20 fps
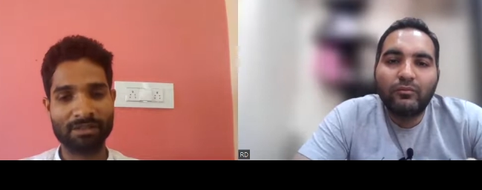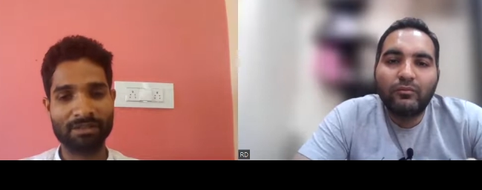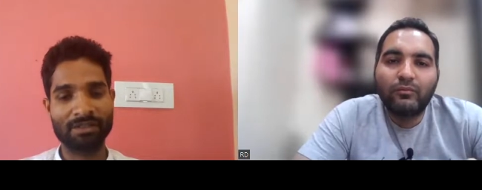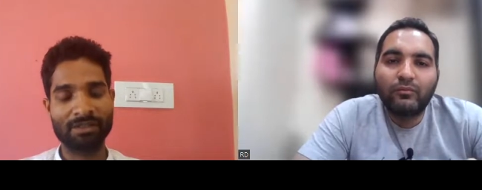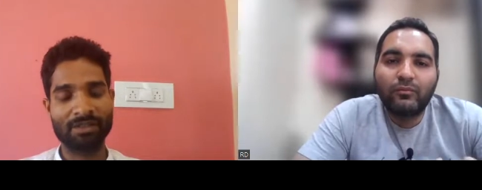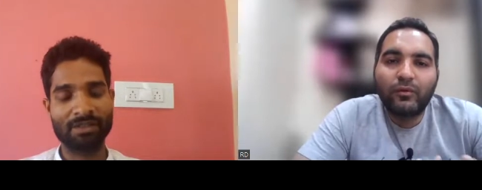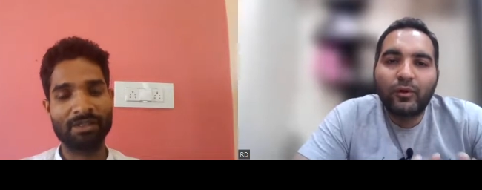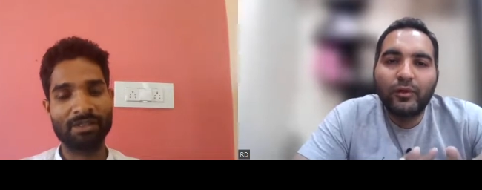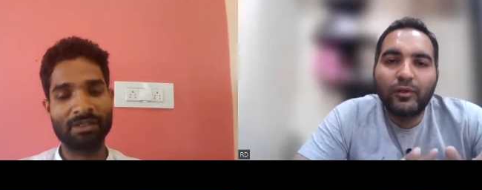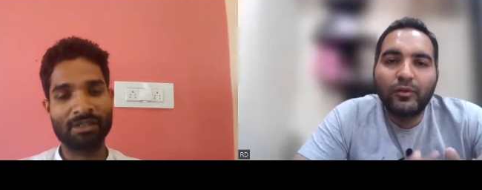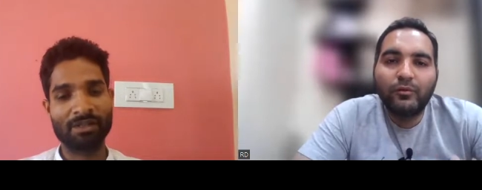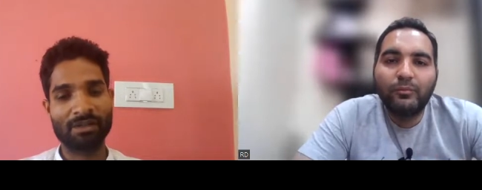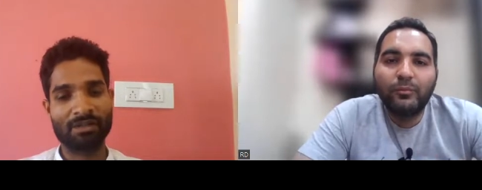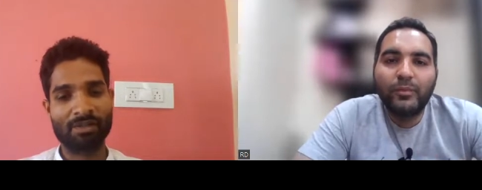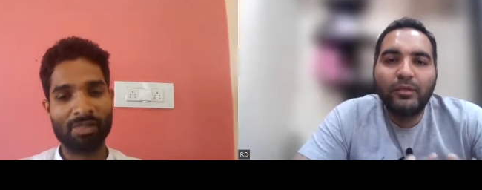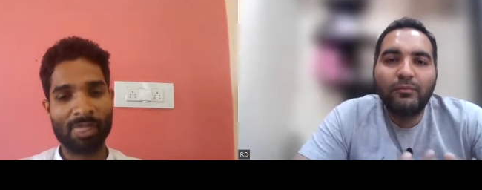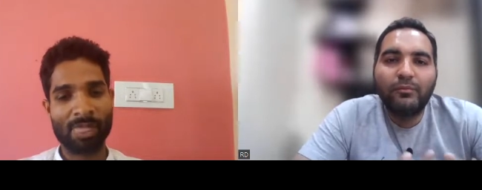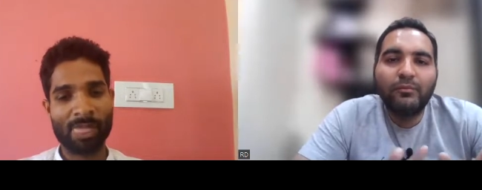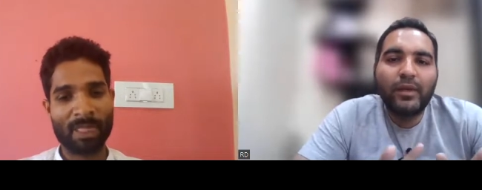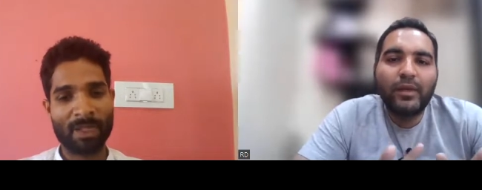Speaker 1: what do you
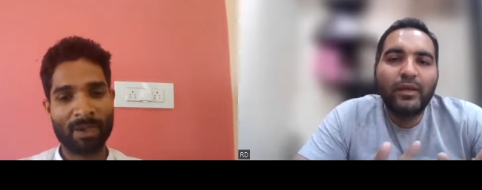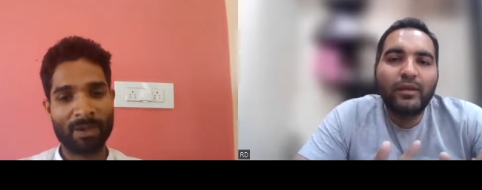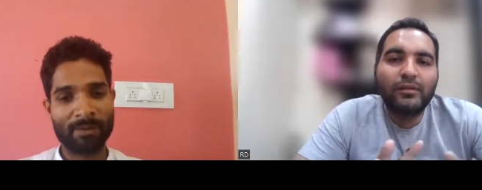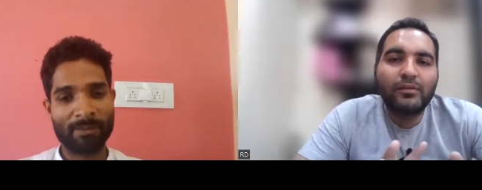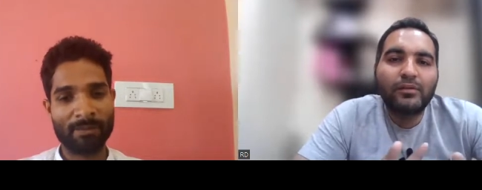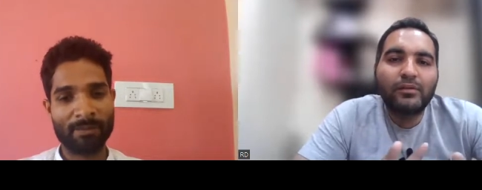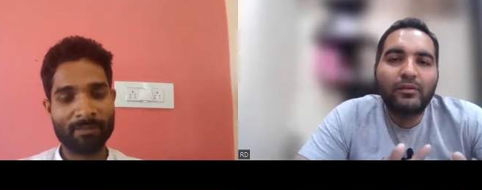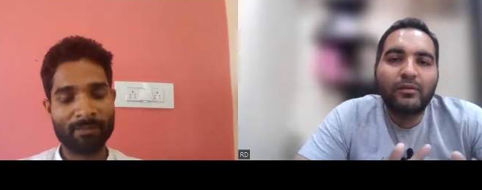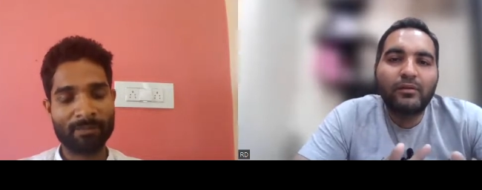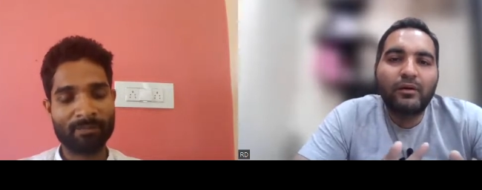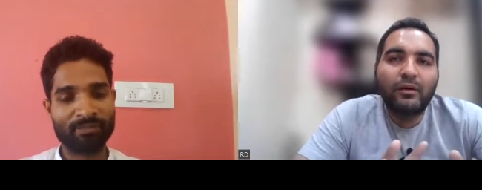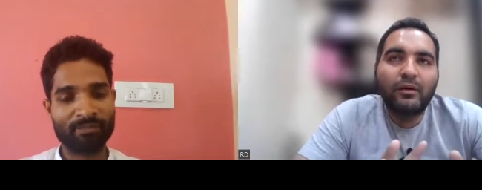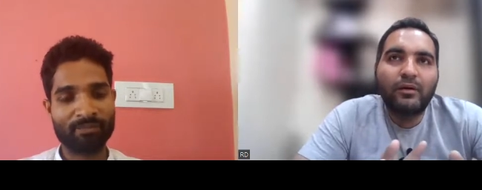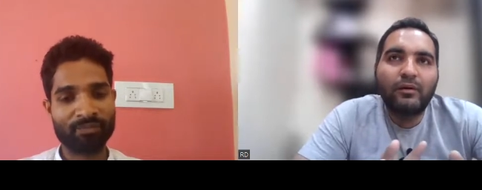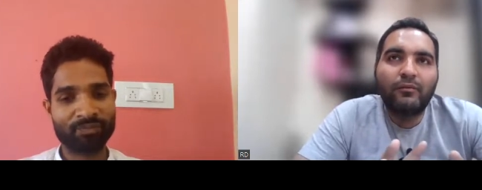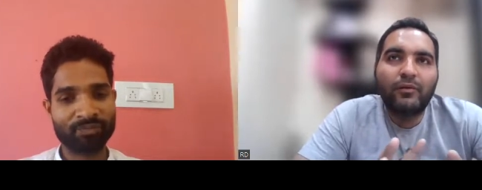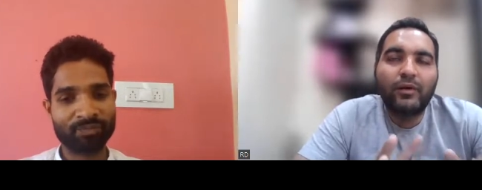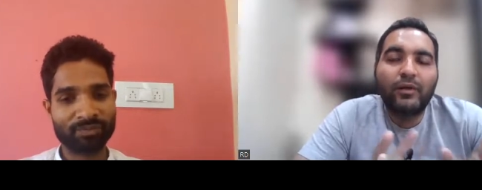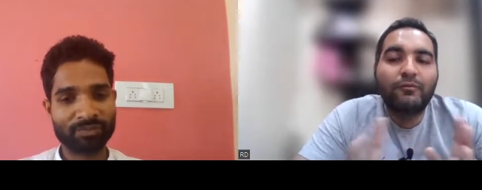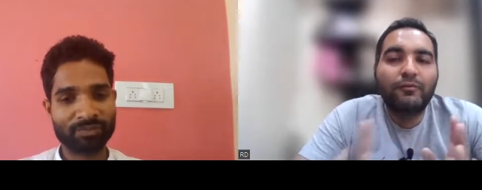mean by uh,
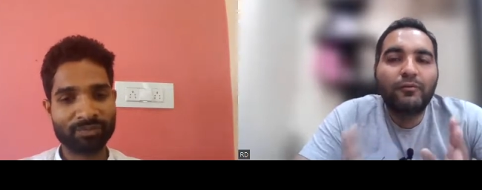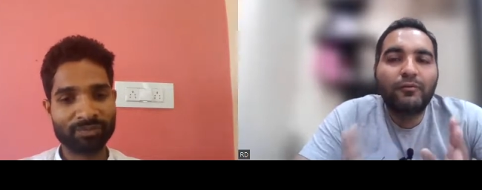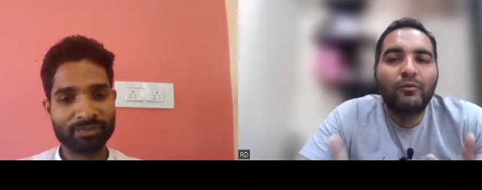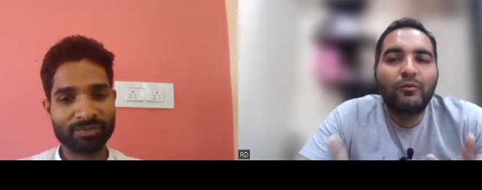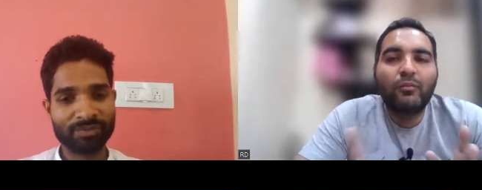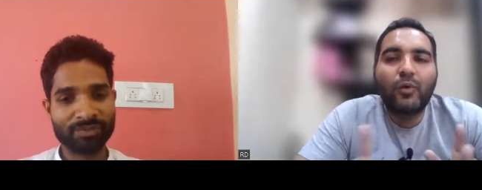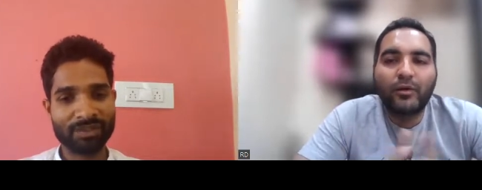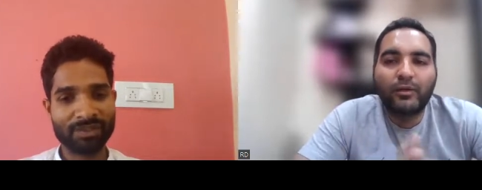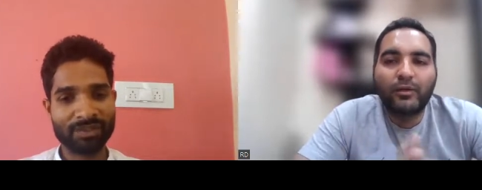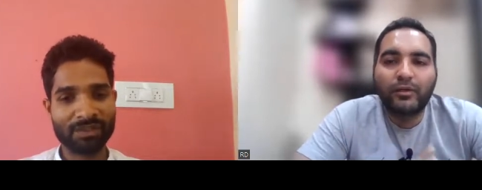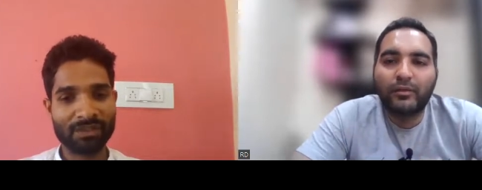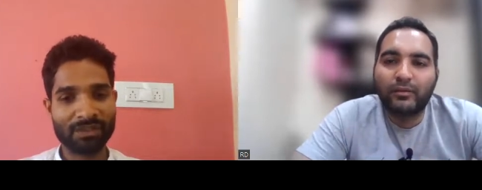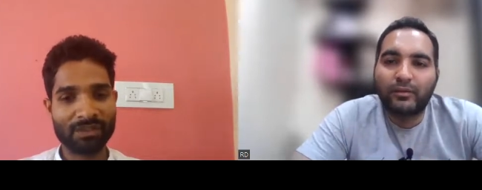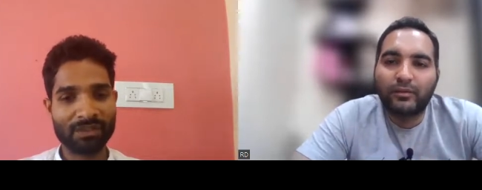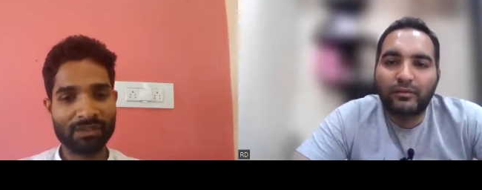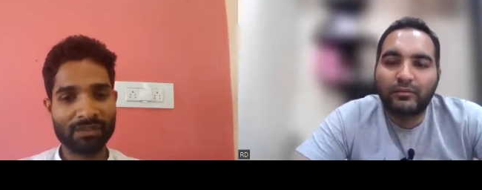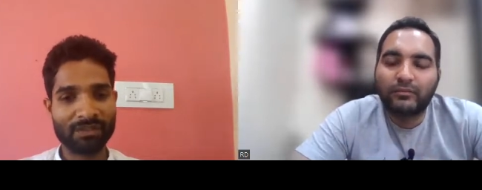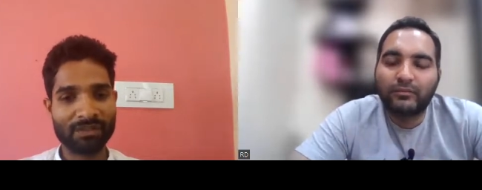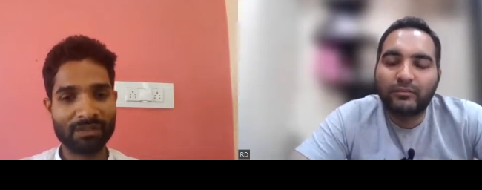workflow monitor